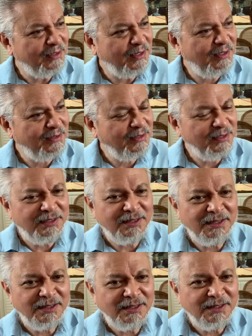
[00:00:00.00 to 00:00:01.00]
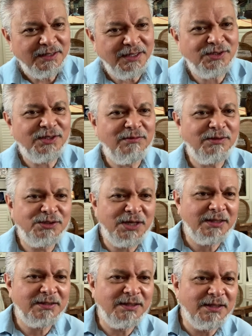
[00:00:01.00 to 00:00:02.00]
Eh? They still
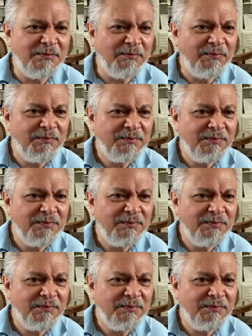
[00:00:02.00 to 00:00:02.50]
rejected him.